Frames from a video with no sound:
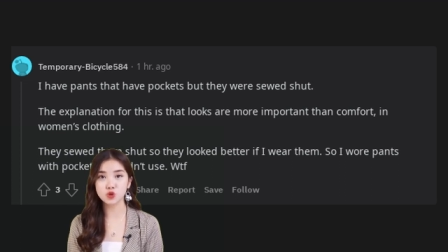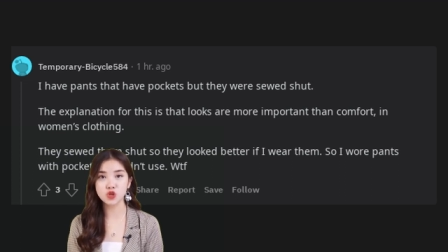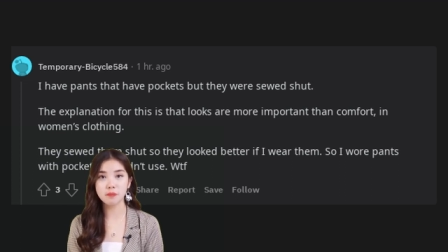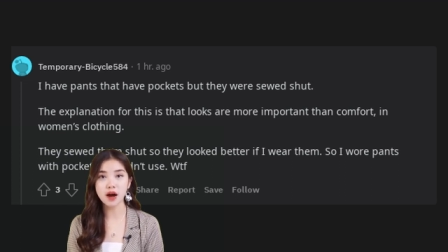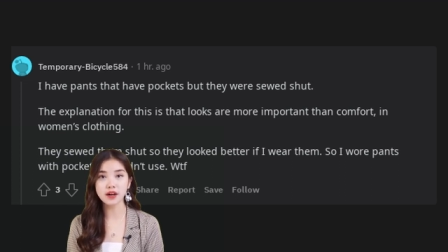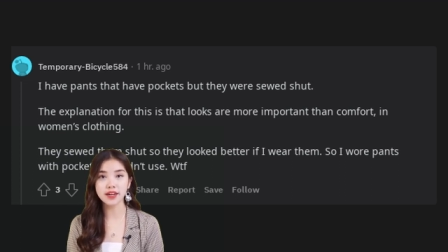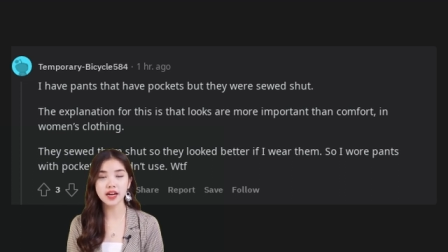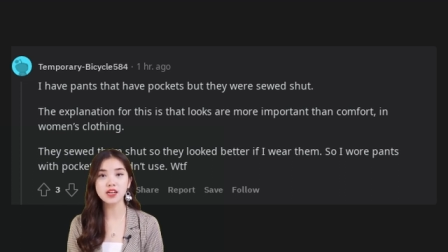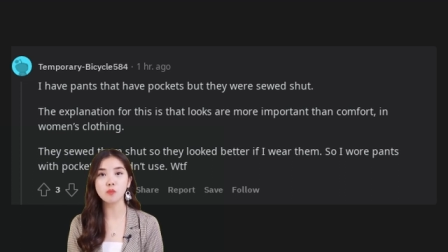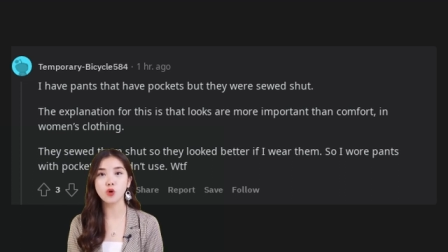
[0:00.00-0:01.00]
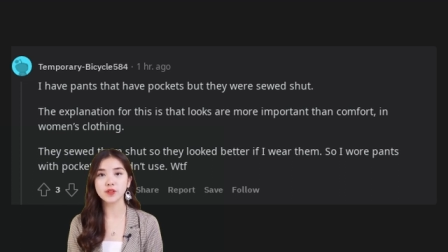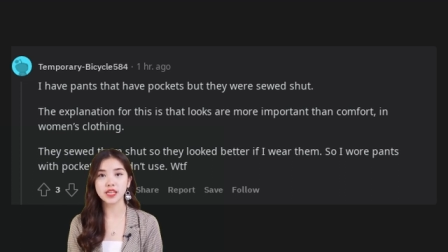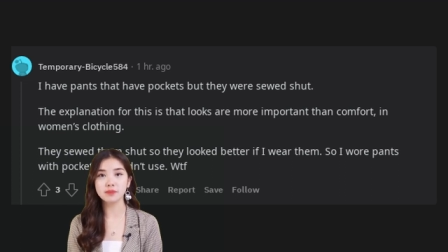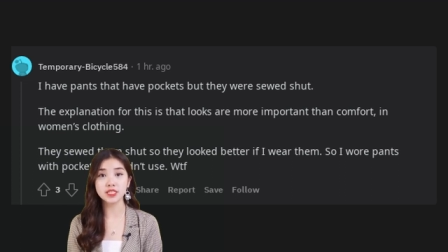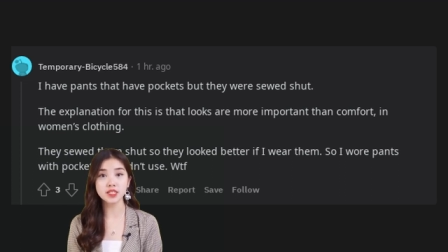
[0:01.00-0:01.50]
So I wore
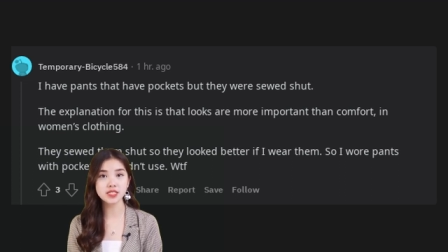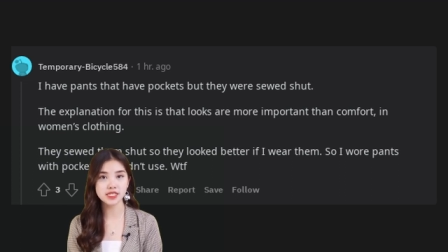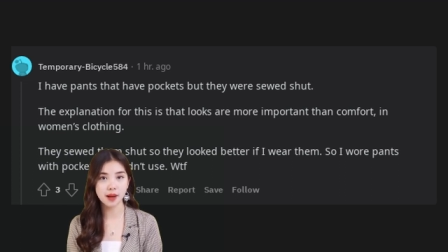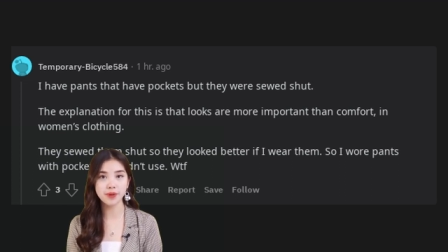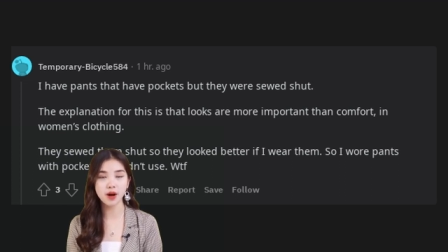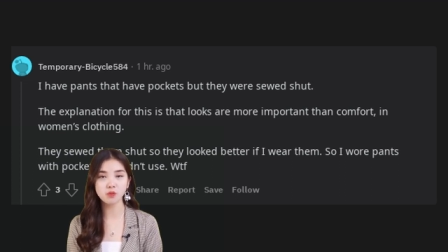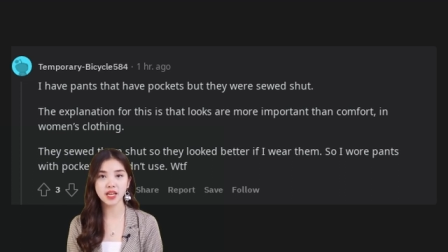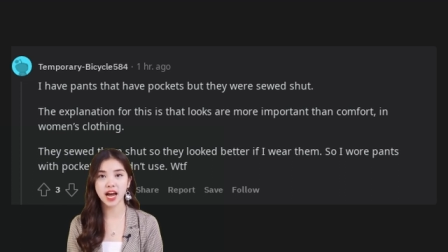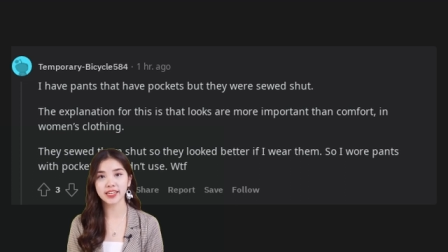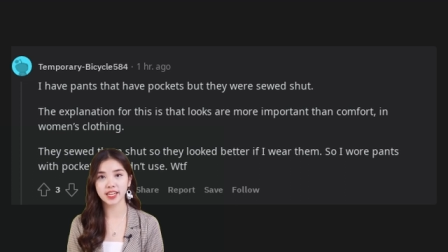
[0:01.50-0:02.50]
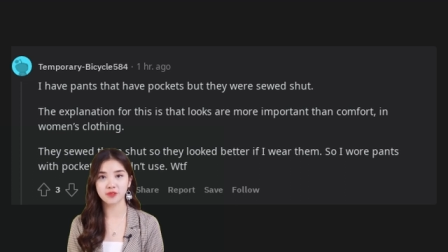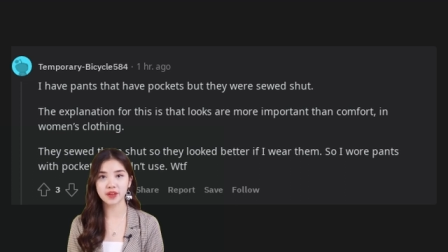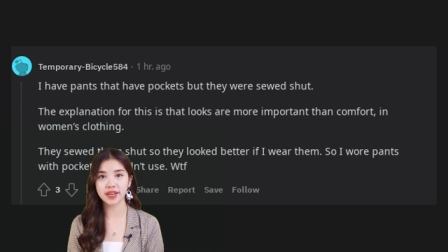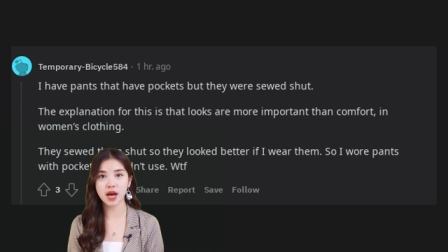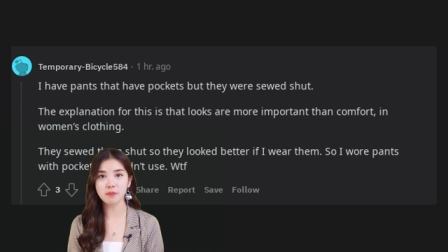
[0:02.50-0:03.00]
pants with pockets I couldn't
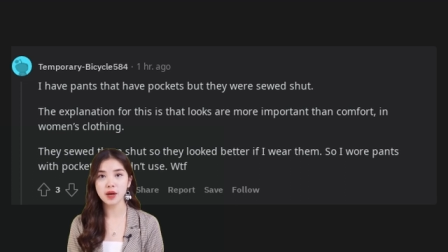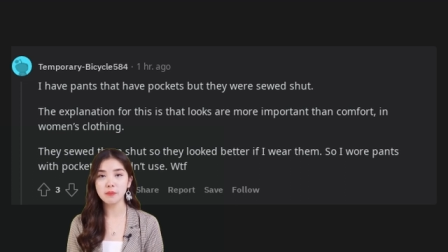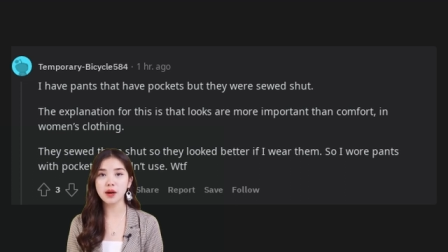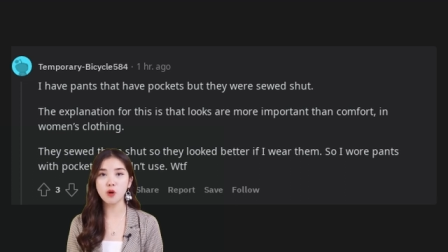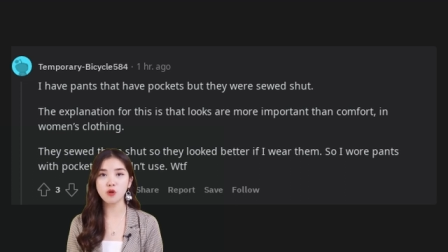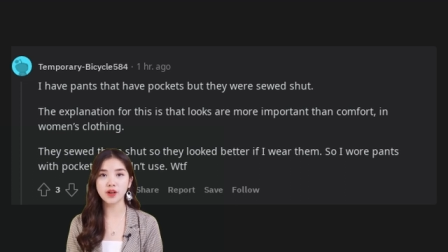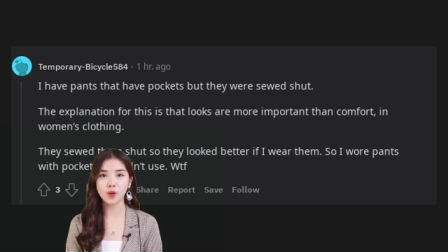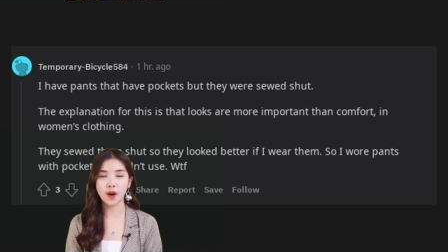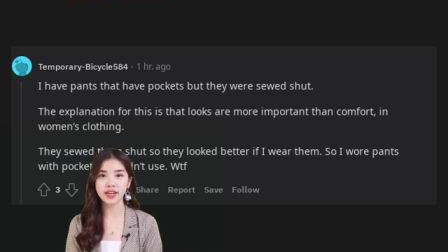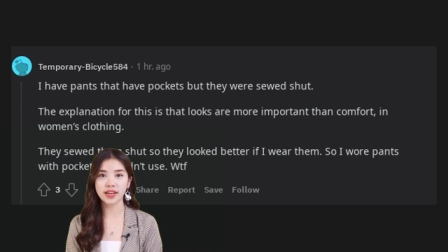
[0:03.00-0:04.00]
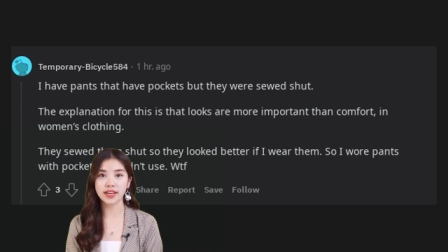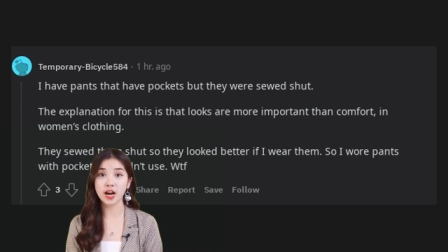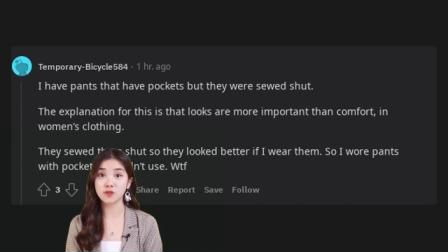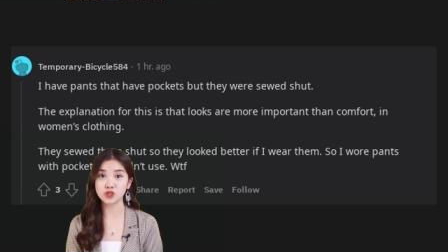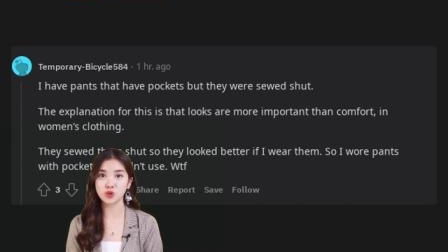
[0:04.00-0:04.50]
use. W
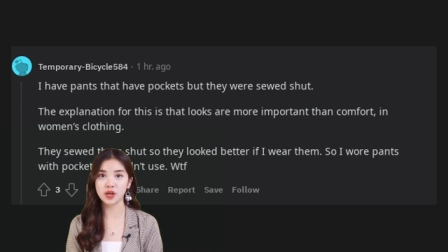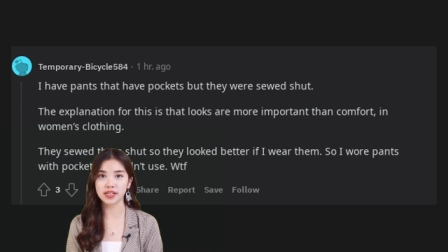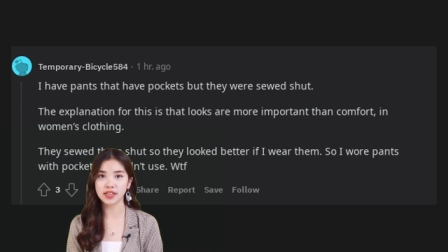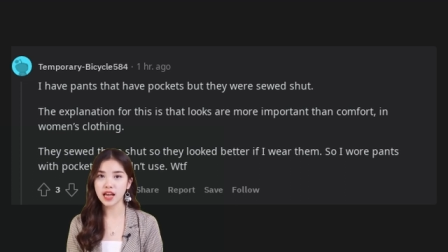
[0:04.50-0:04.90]
T F.